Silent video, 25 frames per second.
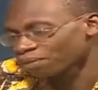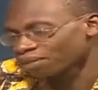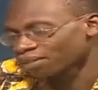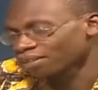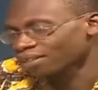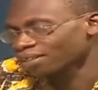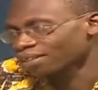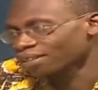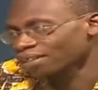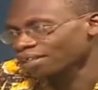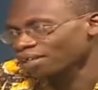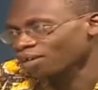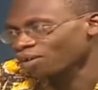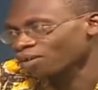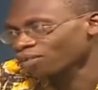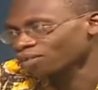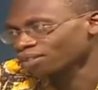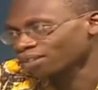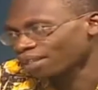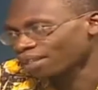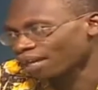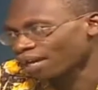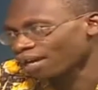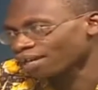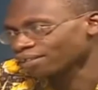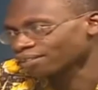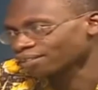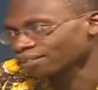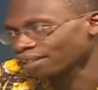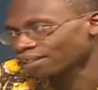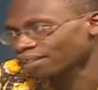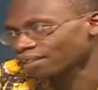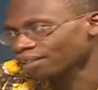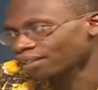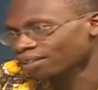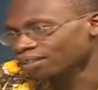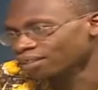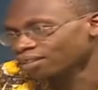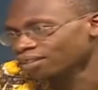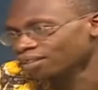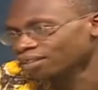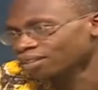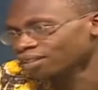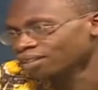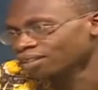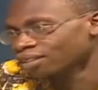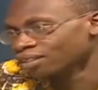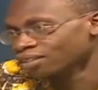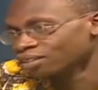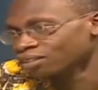the girl died suddenly.
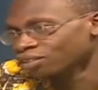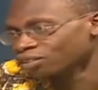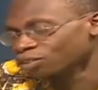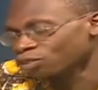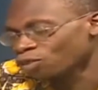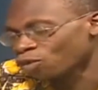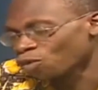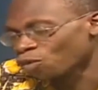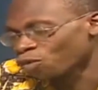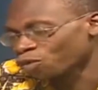So